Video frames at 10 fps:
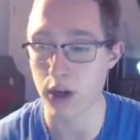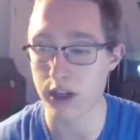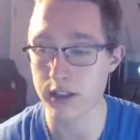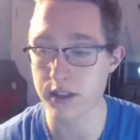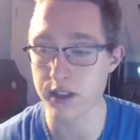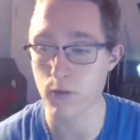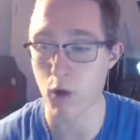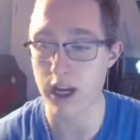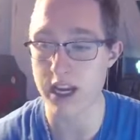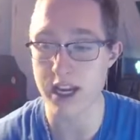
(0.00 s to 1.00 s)
You're going to see
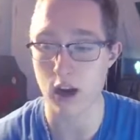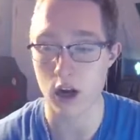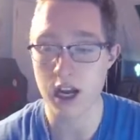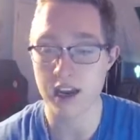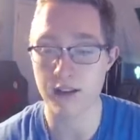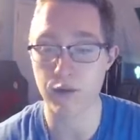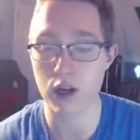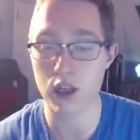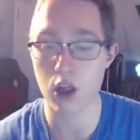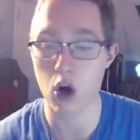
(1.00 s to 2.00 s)
right here, if
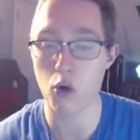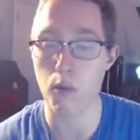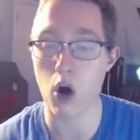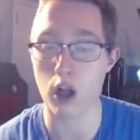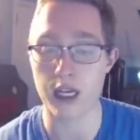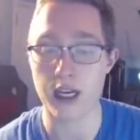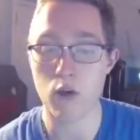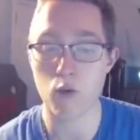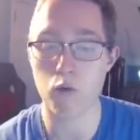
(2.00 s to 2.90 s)
we low ball it,